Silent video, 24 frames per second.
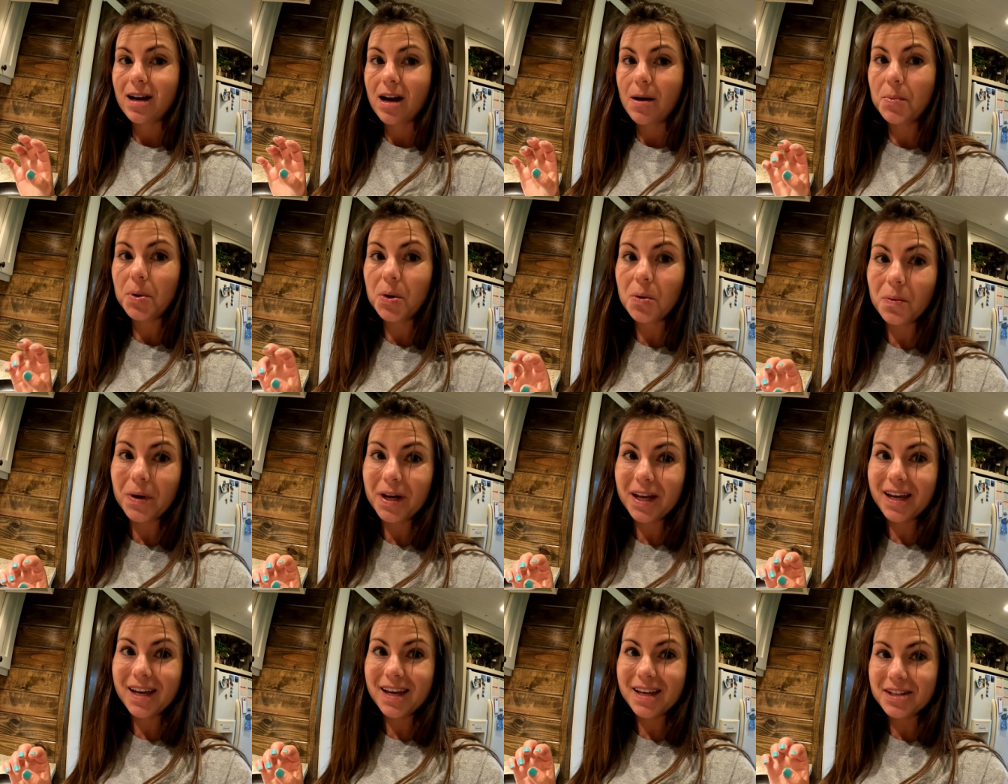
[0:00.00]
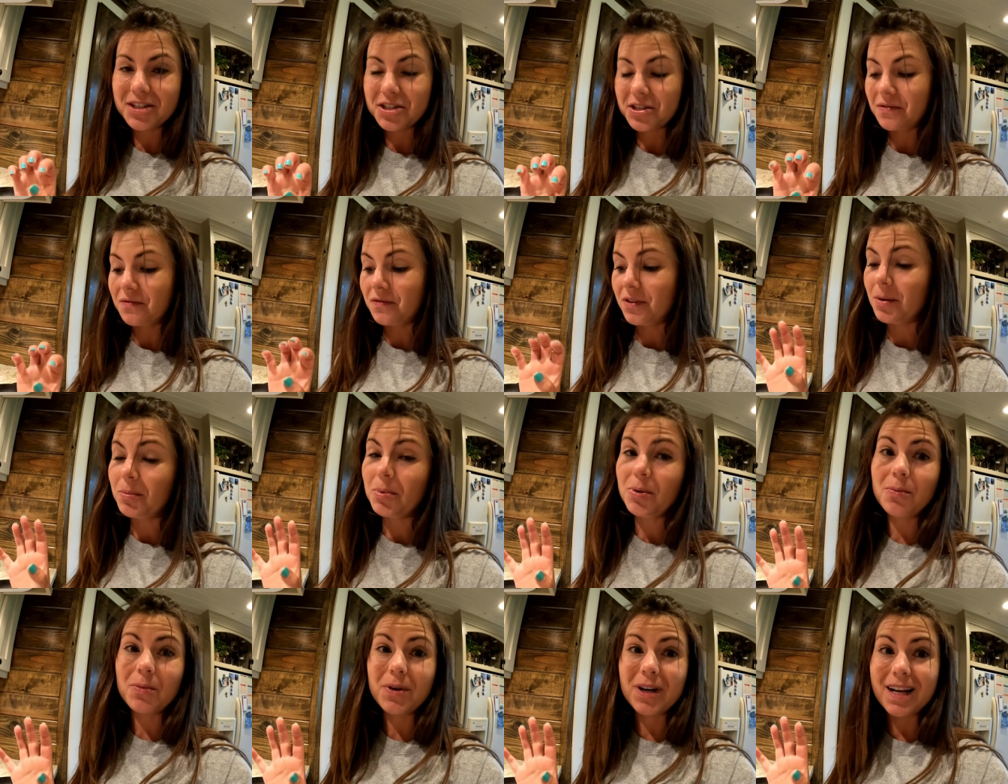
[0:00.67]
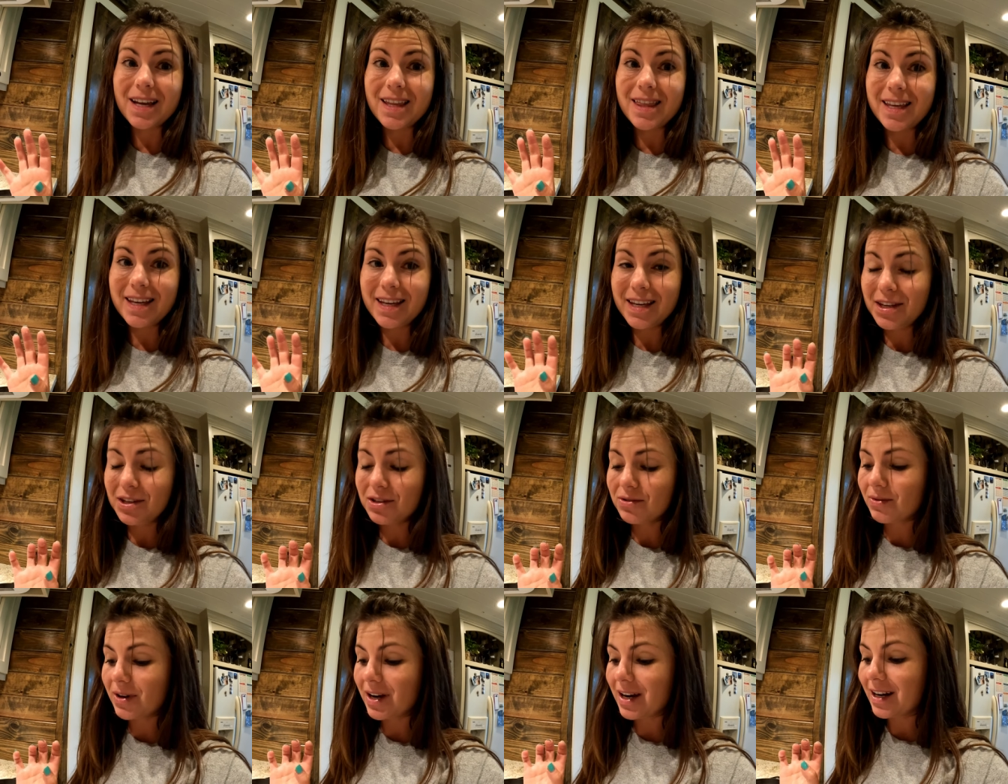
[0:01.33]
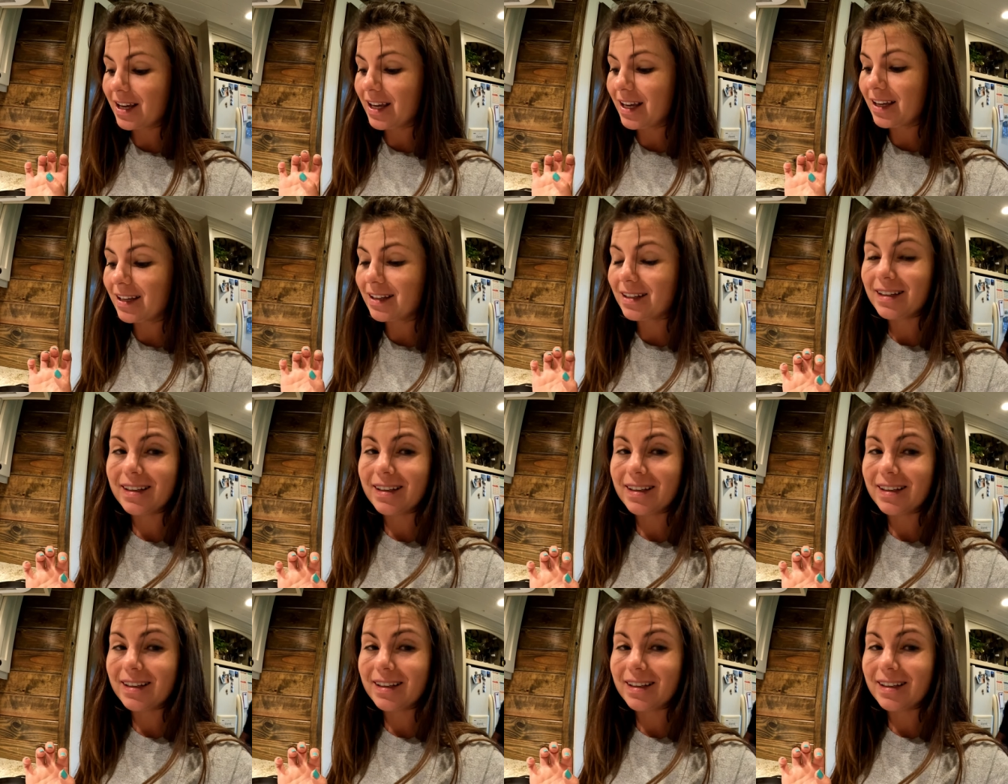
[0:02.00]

I'm gonna wing it and just flip him when I think he's ready,